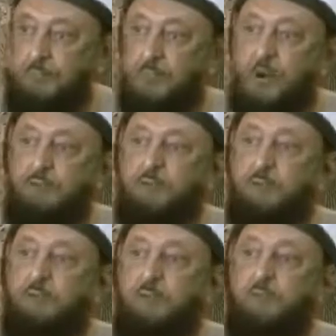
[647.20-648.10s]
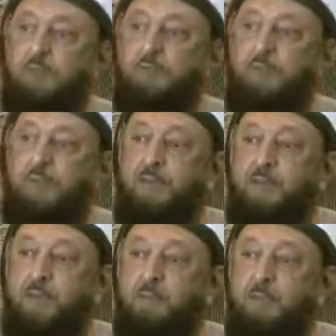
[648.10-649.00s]
And so what has been
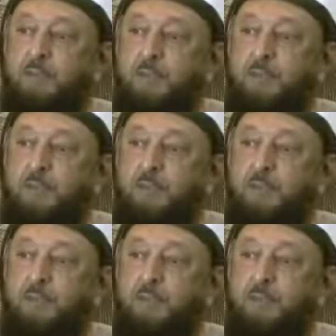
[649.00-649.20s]
written in